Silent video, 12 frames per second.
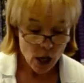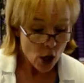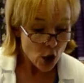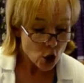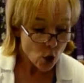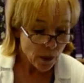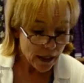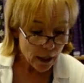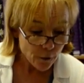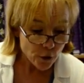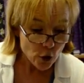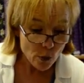So
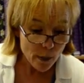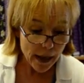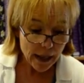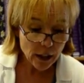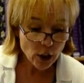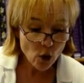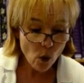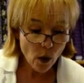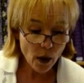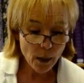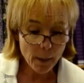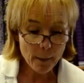if you made
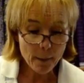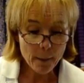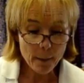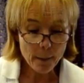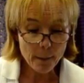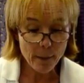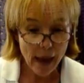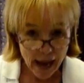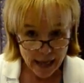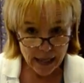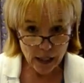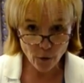your
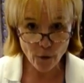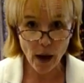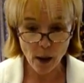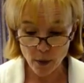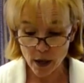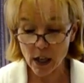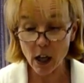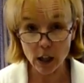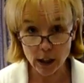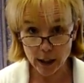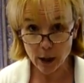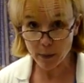backing fabric a
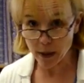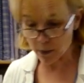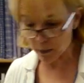little bit